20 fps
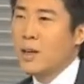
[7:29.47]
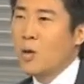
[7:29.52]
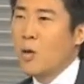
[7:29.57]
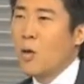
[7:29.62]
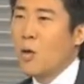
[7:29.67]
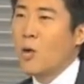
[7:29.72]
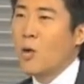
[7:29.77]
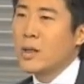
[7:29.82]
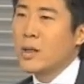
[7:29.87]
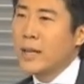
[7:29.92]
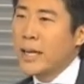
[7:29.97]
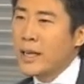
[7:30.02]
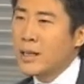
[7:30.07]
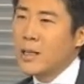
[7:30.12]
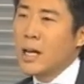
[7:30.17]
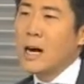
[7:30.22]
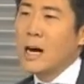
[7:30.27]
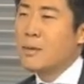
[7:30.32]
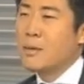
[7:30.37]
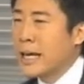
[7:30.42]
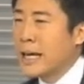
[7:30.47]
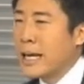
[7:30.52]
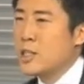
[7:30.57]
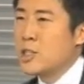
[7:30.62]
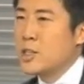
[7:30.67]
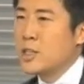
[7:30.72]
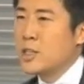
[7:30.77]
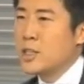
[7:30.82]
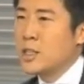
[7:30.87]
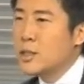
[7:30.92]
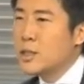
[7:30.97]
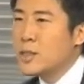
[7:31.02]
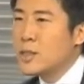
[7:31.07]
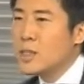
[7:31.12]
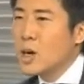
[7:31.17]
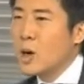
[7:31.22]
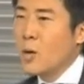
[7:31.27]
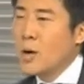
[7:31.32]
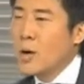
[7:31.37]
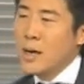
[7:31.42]
or a legal obligation to do
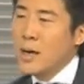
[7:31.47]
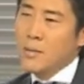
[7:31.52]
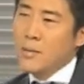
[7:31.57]
so,